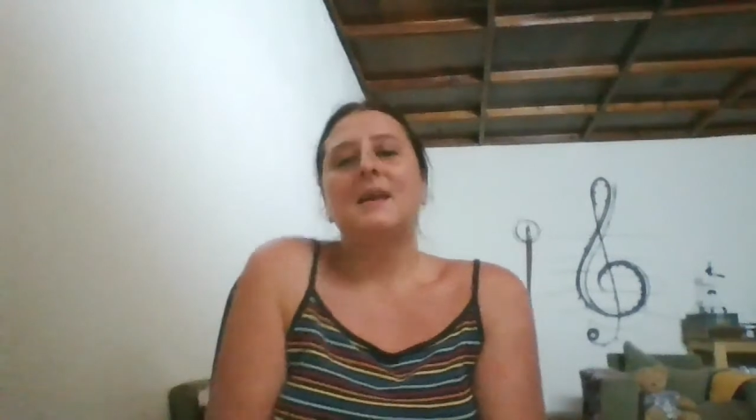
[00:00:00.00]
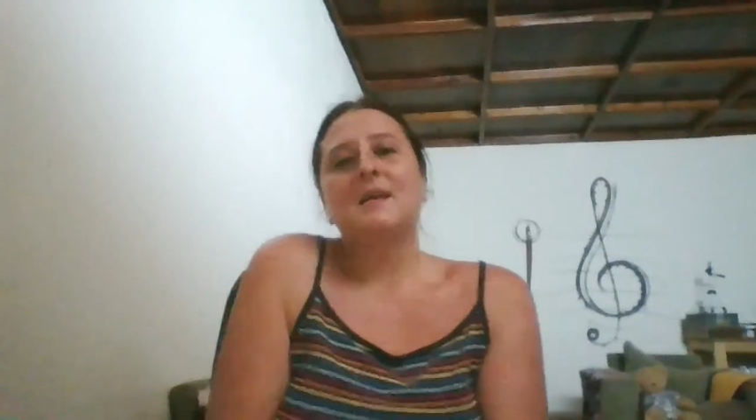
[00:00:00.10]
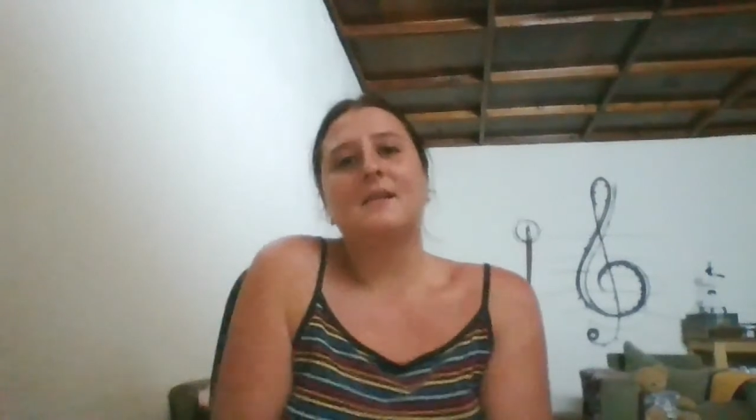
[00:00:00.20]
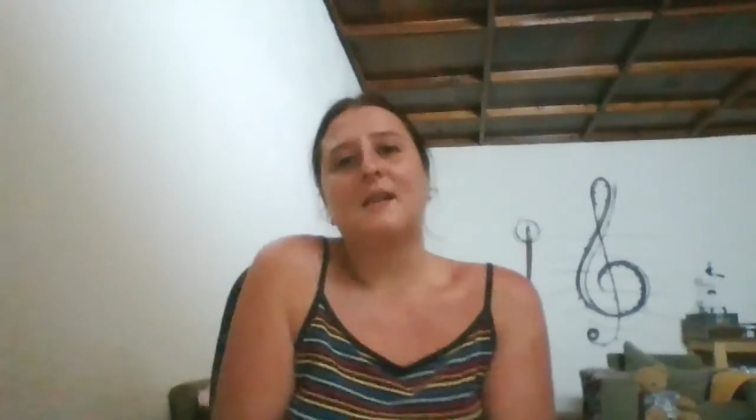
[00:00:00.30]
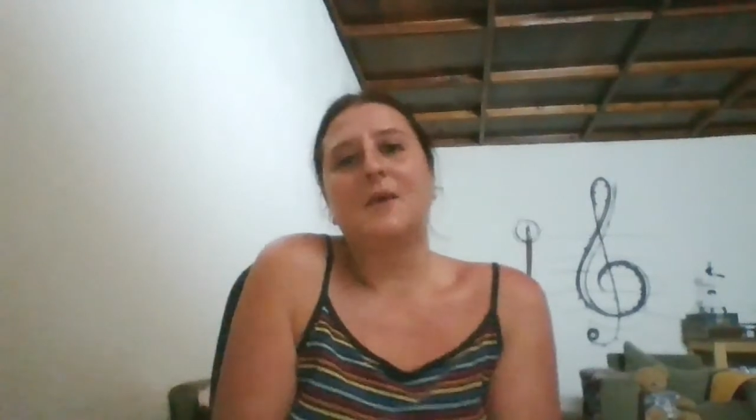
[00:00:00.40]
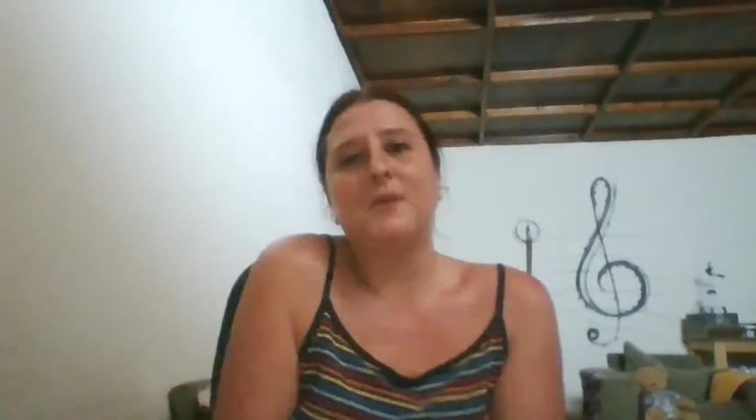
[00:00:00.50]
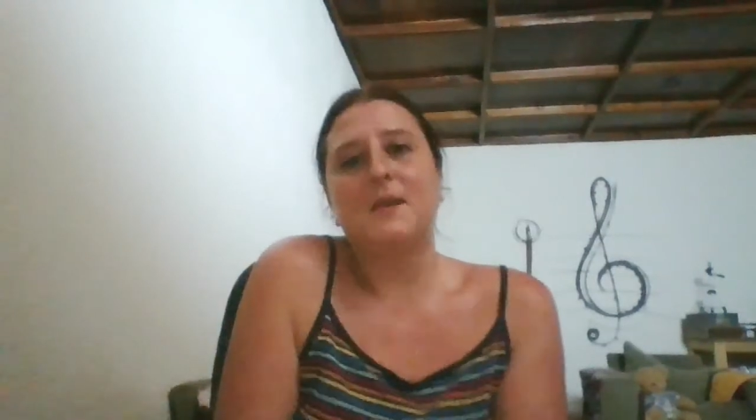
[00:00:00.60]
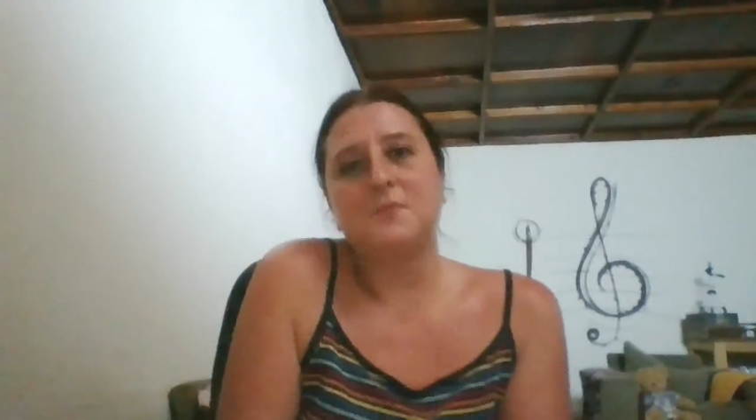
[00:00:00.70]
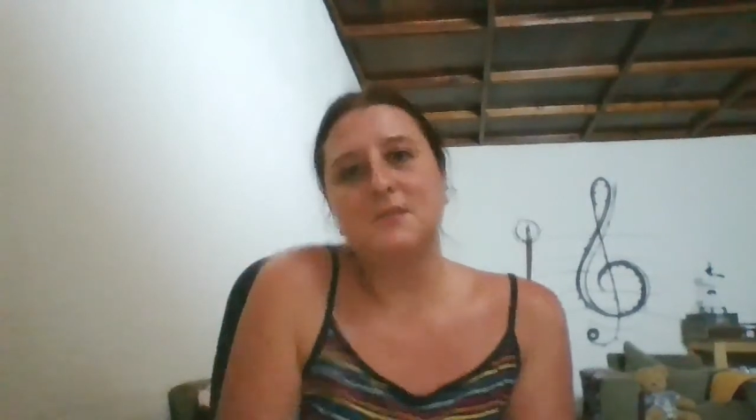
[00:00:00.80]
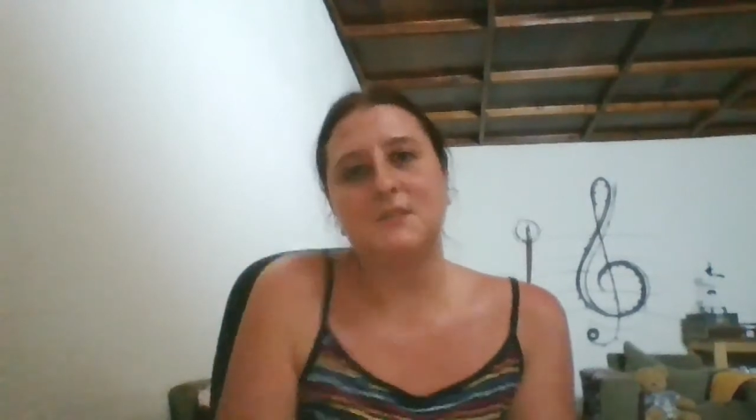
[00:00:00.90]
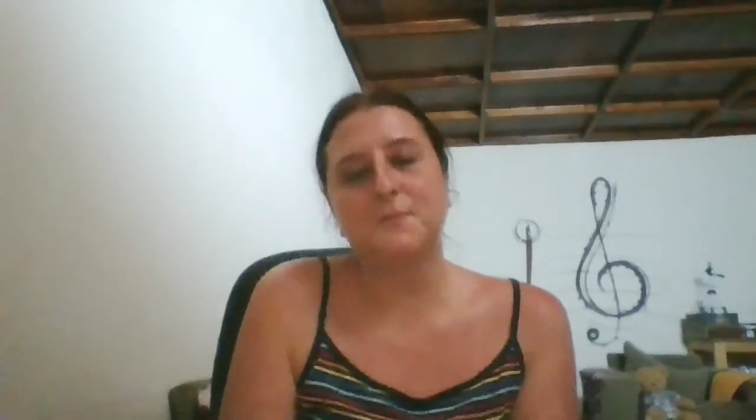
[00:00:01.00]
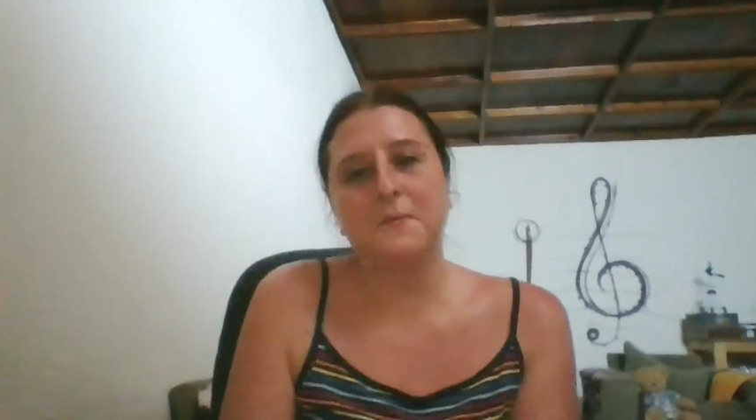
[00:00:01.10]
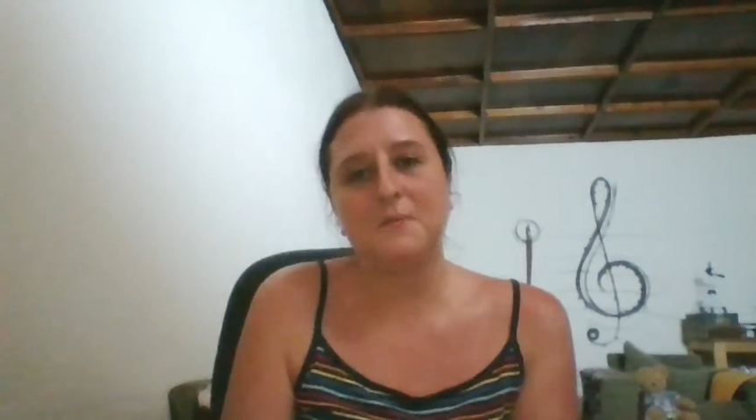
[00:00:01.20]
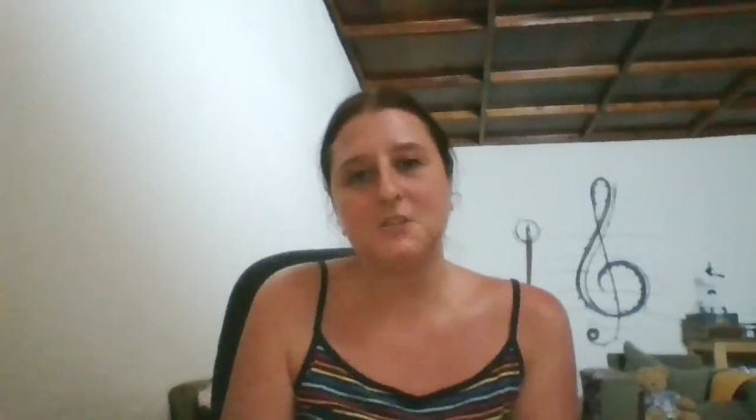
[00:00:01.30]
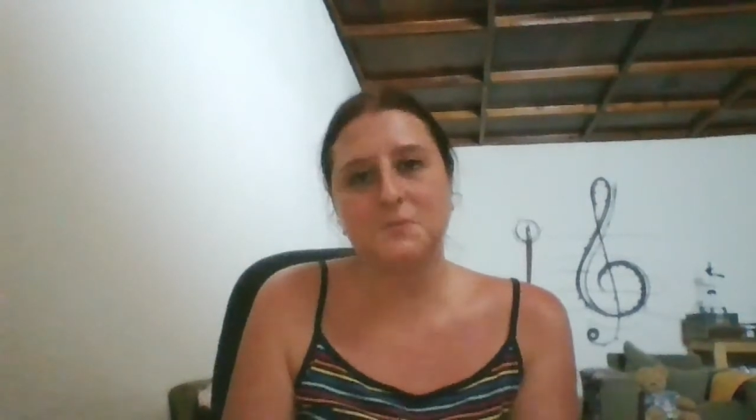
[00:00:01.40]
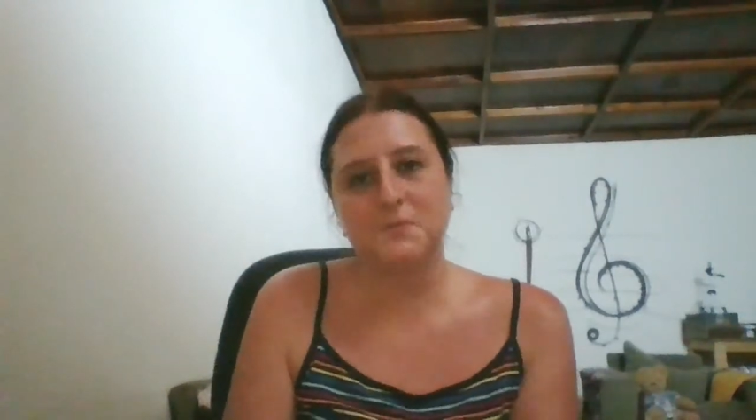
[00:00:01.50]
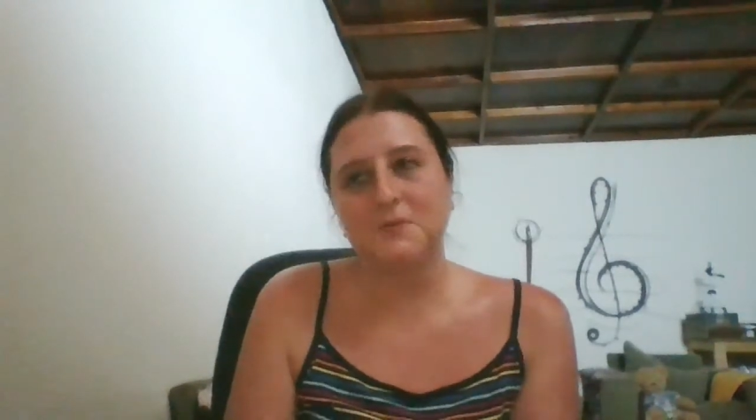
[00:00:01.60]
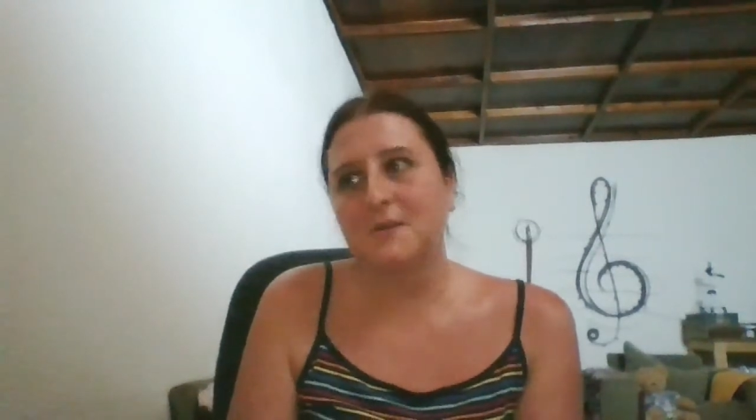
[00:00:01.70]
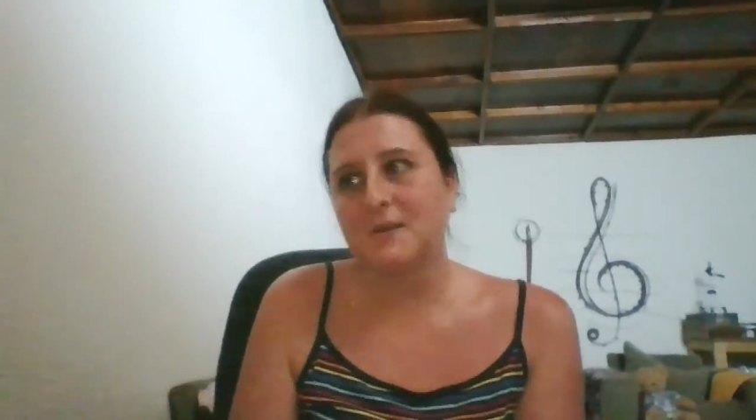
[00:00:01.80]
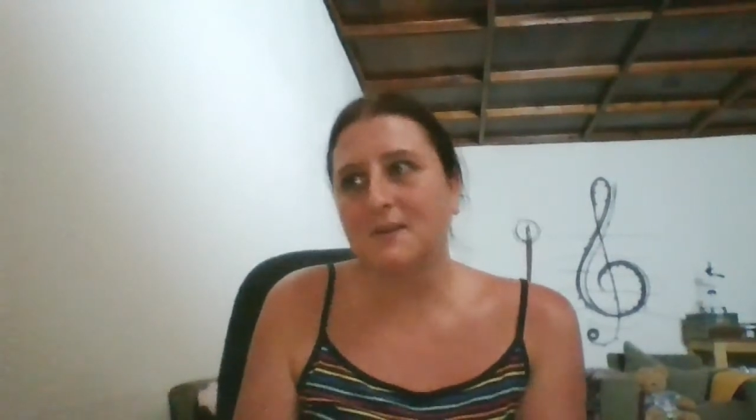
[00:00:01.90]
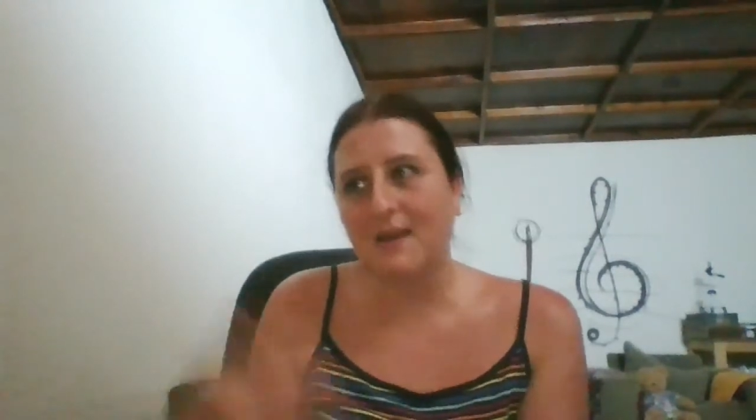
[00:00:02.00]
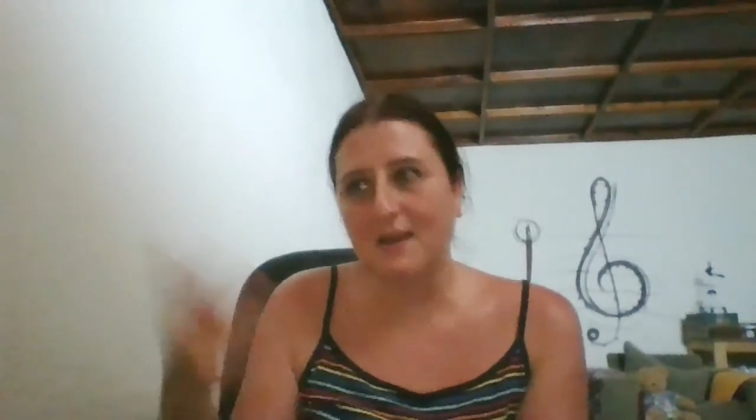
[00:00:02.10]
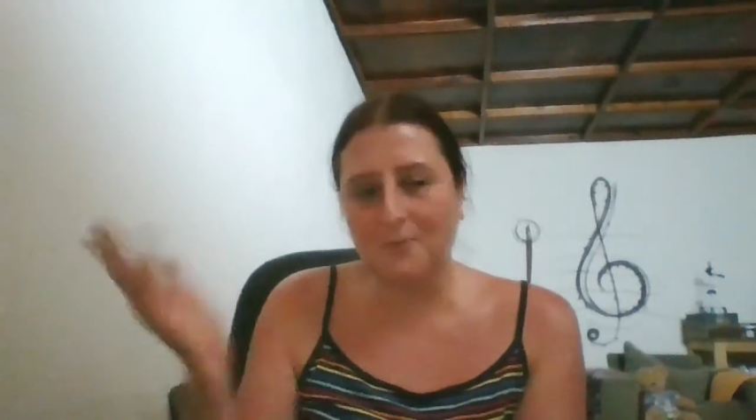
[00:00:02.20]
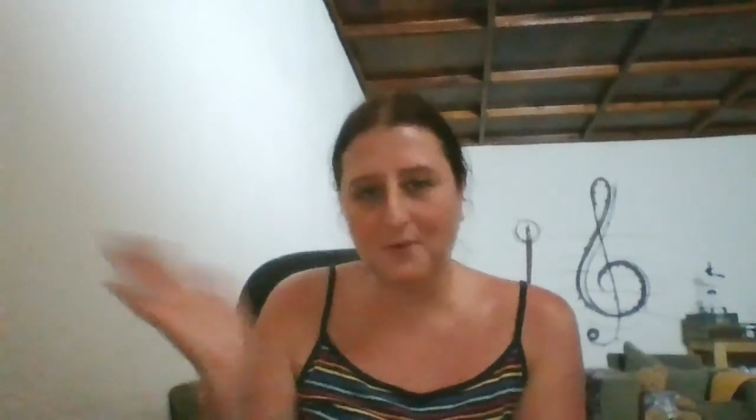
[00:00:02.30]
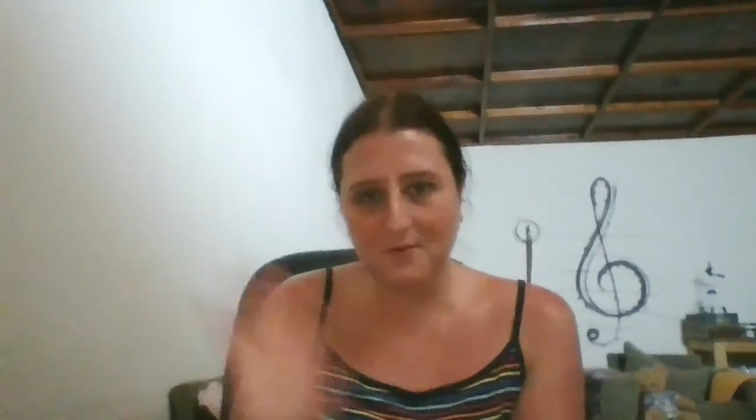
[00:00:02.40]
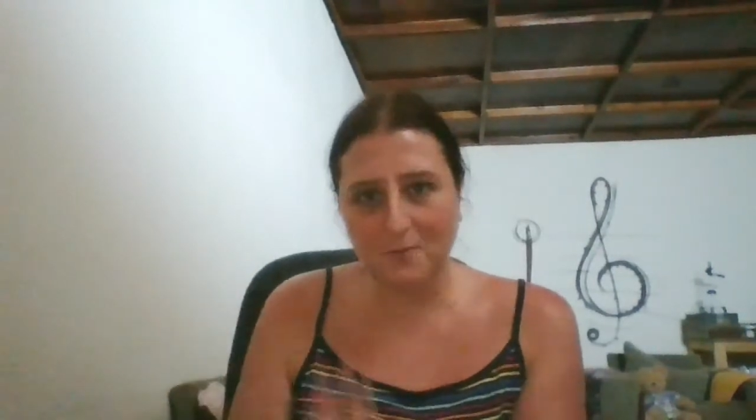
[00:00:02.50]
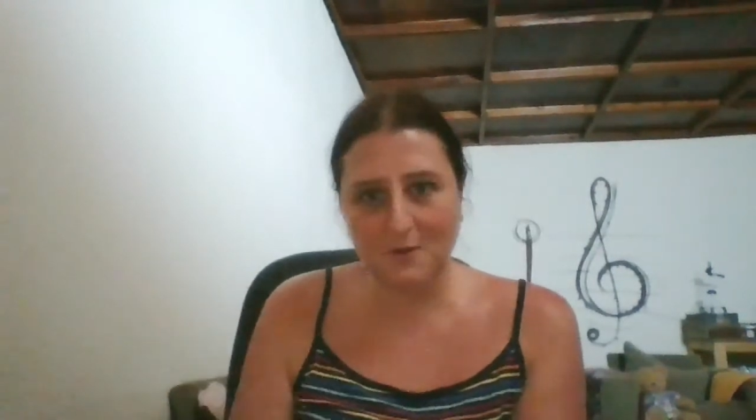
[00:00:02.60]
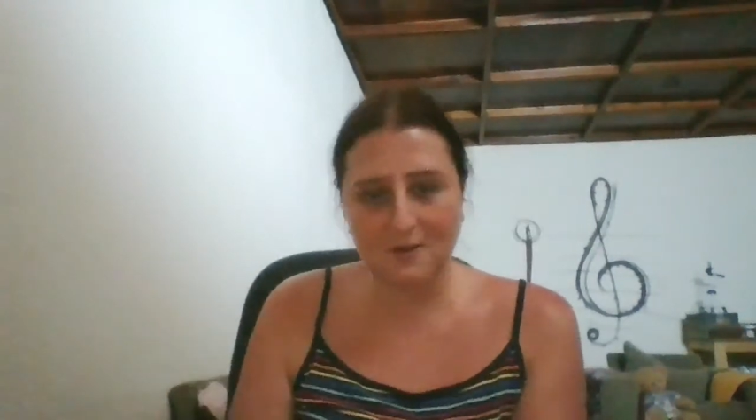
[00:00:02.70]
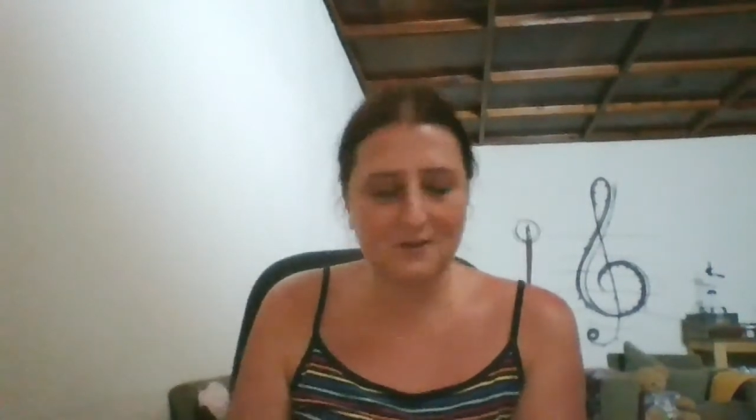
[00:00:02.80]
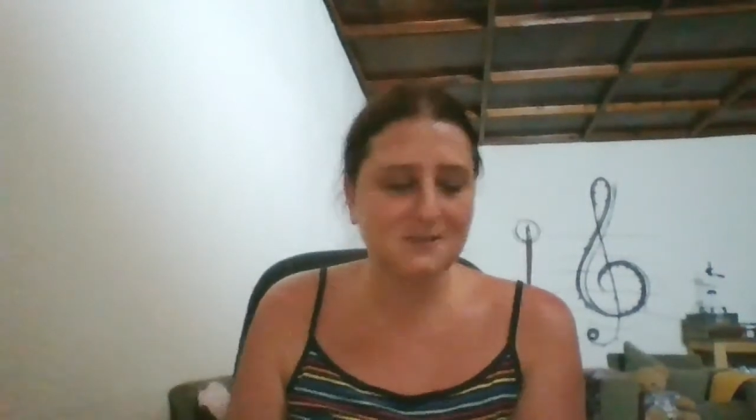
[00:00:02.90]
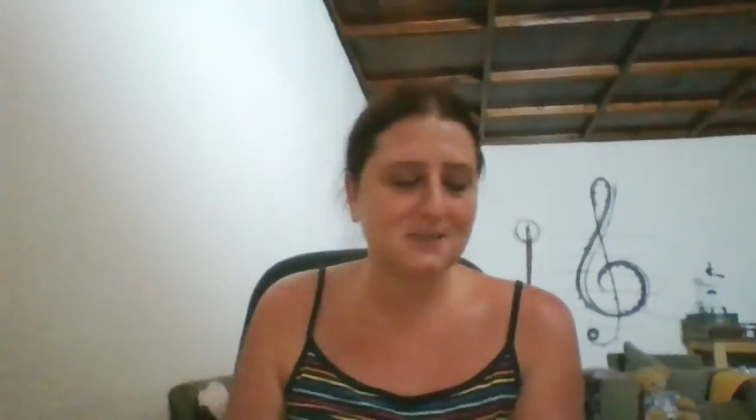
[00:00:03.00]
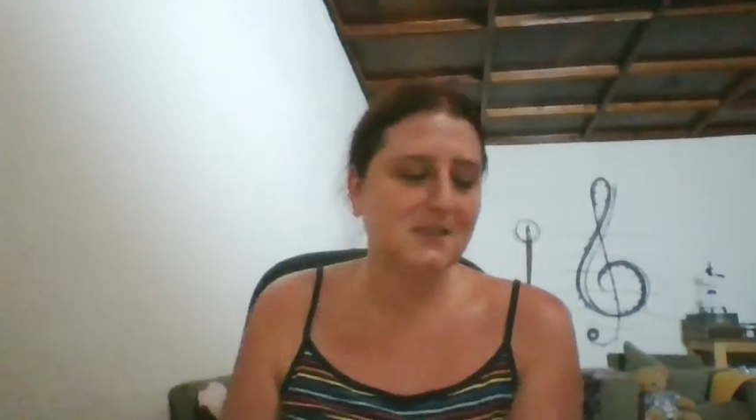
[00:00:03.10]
can allow anybody to publish a book anywhere in the world,